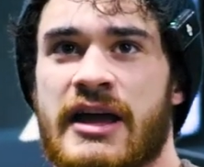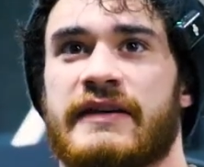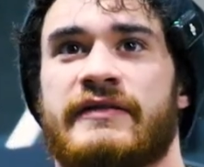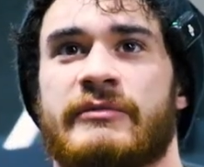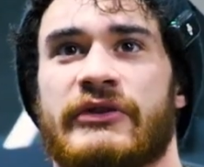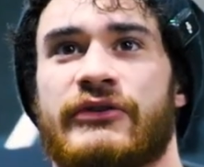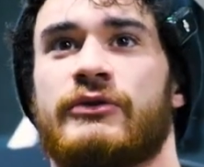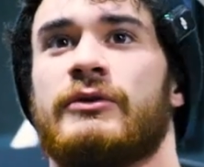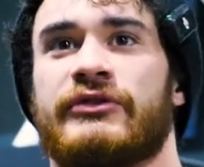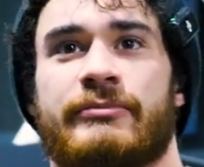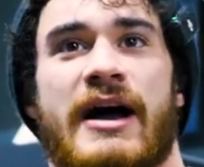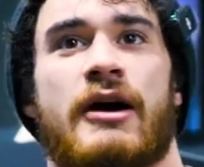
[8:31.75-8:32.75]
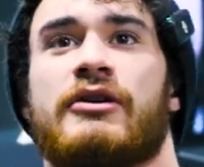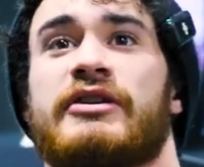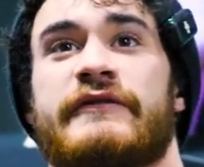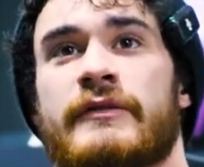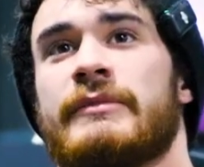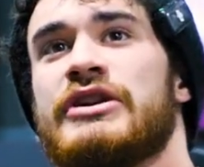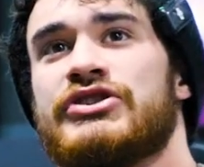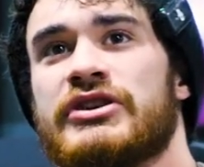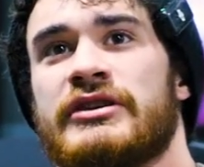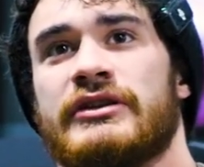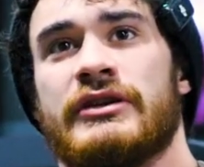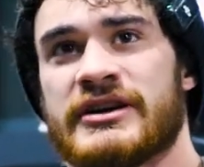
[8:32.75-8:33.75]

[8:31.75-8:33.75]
give them the tools and power and information.